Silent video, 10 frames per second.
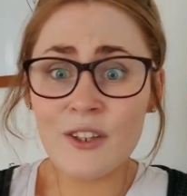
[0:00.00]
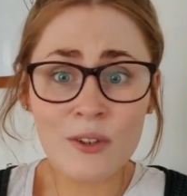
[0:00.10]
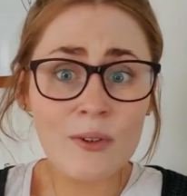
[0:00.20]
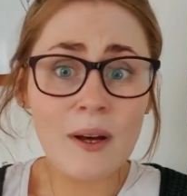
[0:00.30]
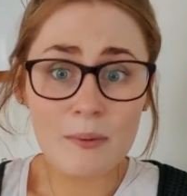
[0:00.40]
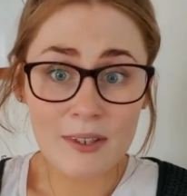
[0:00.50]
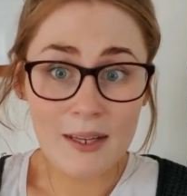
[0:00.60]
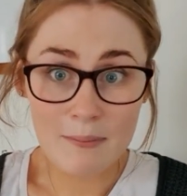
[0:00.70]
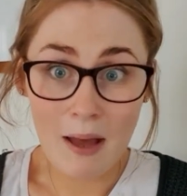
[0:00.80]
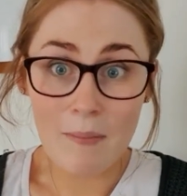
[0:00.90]
and I knew
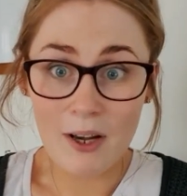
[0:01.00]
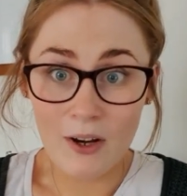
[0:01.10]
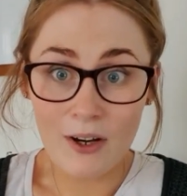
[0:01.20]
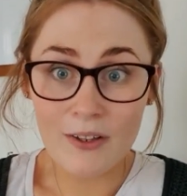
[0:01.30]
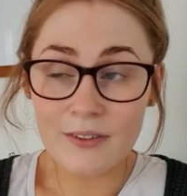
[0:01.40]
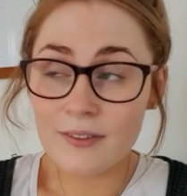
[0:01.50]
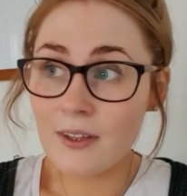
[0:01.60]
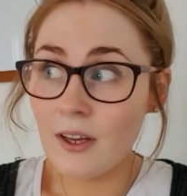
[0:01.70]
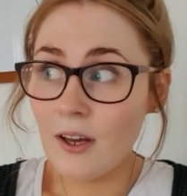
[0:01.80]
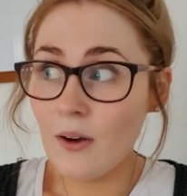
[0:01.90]
that was going to impact my
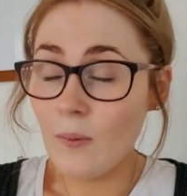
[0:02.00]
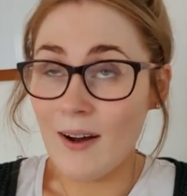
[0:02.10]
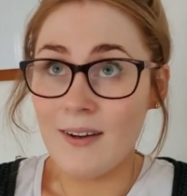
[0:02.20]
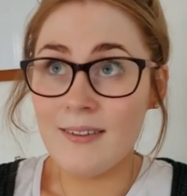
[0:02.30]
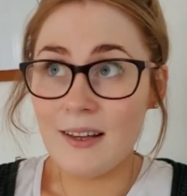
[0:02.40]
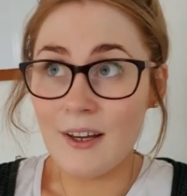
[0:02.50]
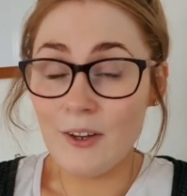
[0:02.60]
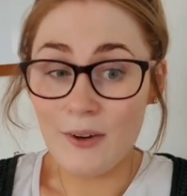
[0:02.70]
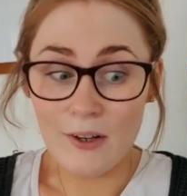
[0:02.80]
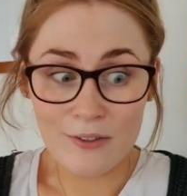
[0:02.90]
loss. Wow, I
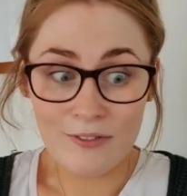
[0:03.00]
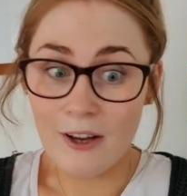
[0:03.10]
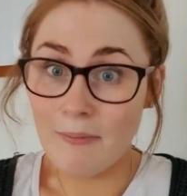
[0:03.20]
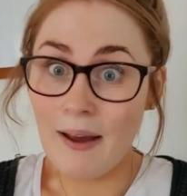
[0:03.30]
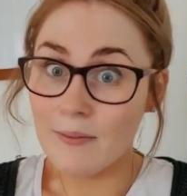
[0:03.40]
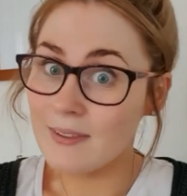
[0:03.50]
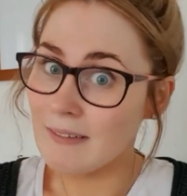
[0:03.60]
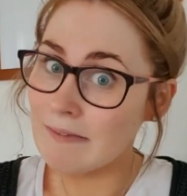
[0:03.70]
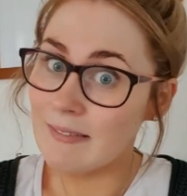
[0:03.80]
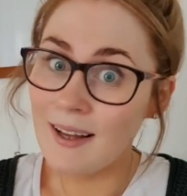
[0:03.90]
say I knew I lost
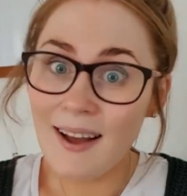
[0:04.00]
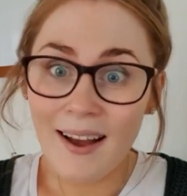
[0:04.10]
£5.